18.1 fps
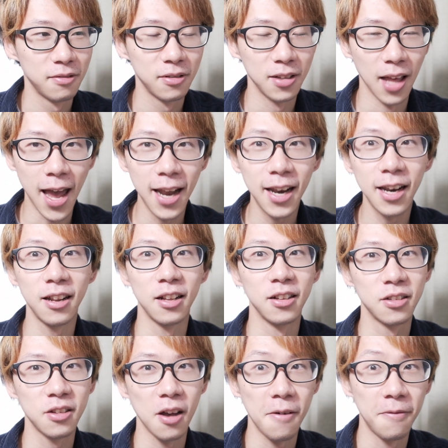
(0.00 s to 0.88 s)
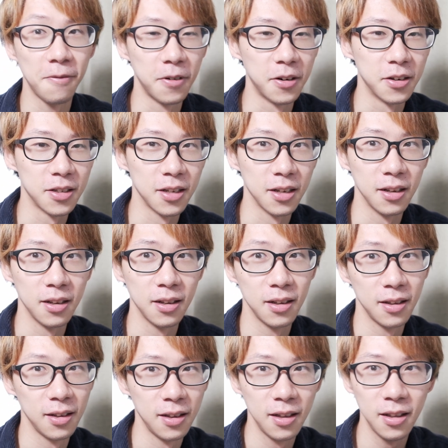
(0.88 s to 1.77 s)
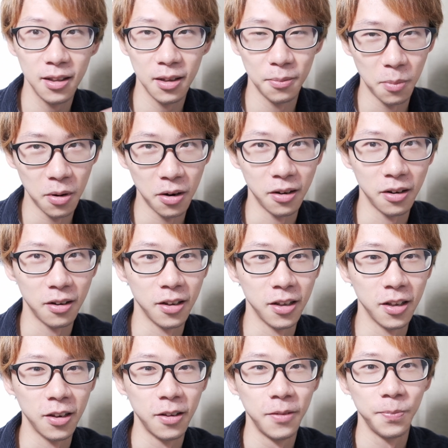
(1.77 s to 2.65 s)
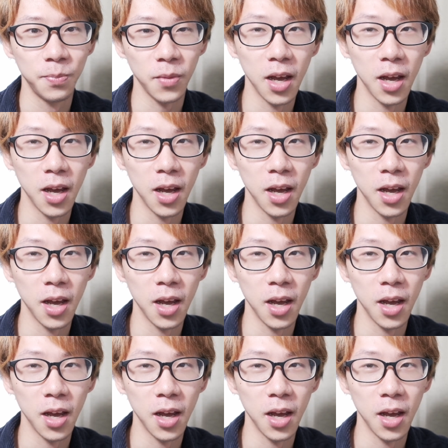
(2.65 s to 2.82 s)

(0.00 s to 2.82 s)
editing softwares in the market.